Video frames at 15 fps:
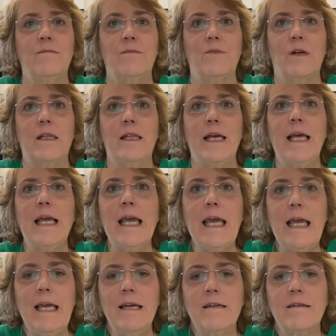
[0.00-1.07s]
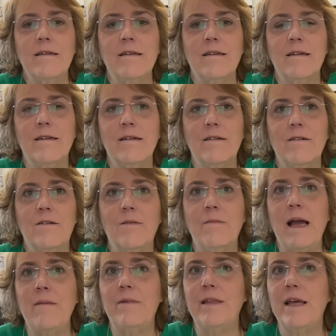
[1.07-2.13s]
clingy, or
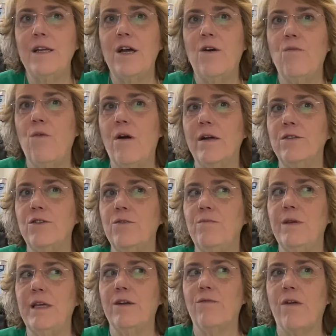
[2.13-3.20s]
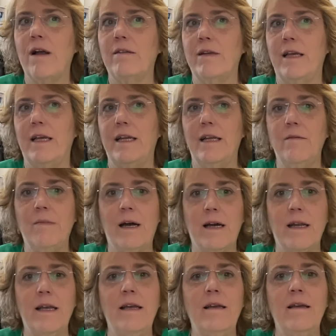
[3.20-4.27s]
maybe they don't want to be around
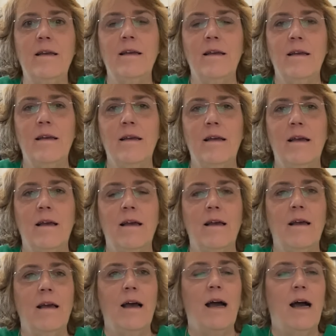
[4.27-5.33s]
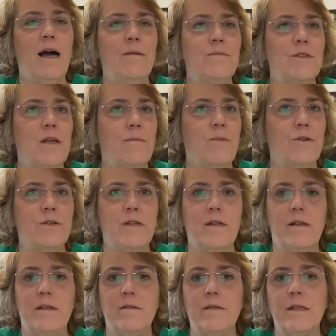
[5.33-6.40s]
anybody. Some
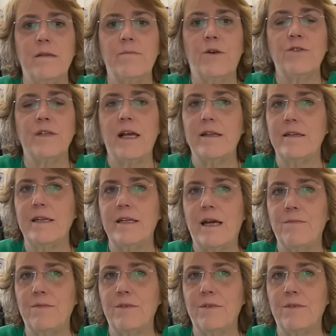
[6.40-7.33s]
personality types